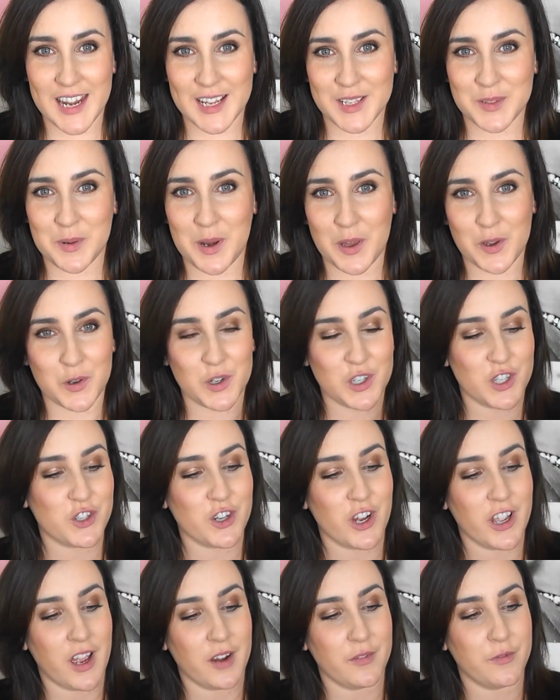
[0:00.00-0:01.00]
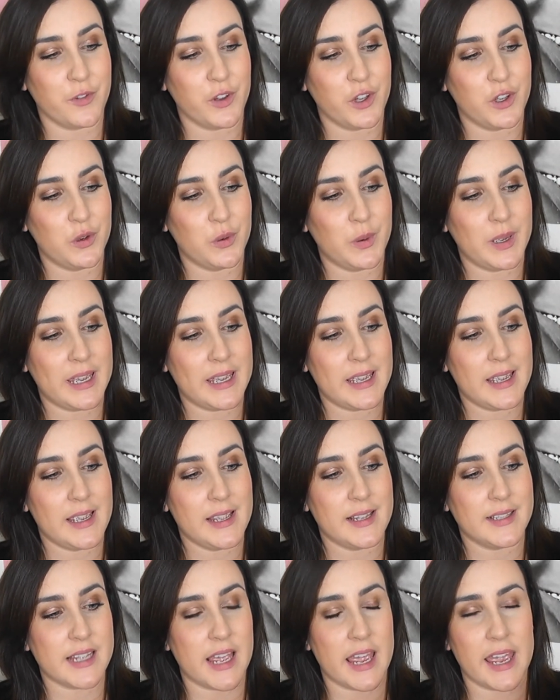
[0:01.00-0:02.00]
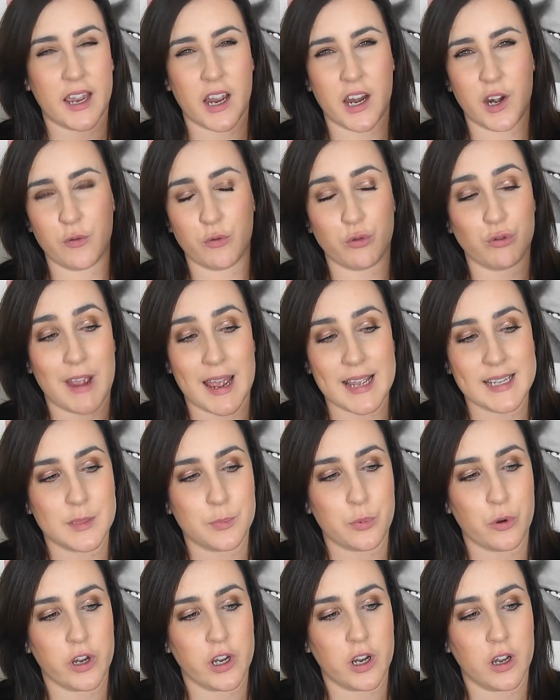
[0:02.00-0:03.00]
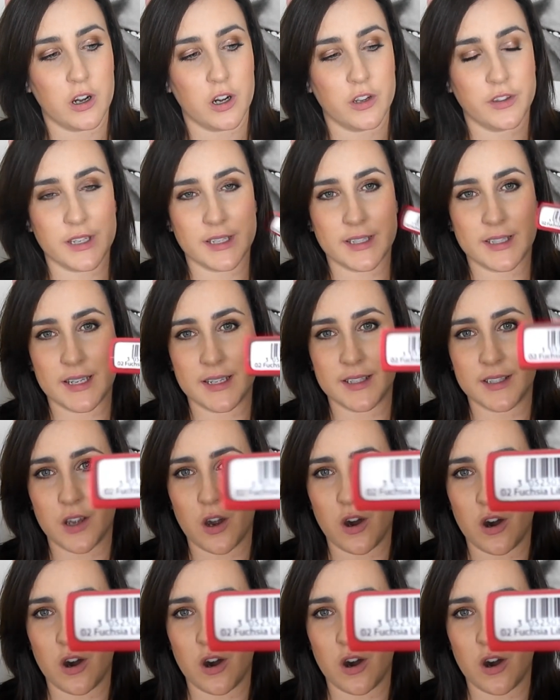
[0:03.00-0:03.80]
the next one I'm going to try on for you is a kind of raspberry colour. This is